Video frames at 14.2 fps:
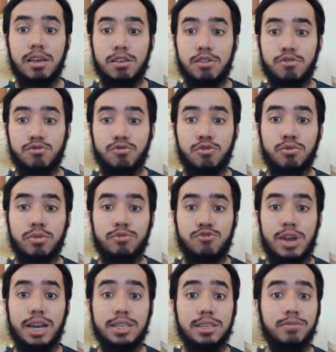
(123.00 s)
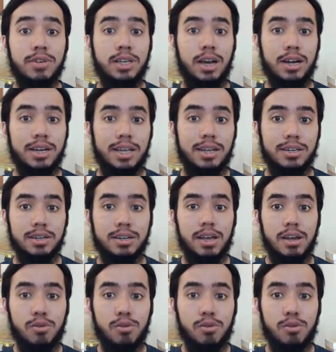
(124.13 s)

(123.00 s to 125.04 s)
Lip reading: through relatively unhindered,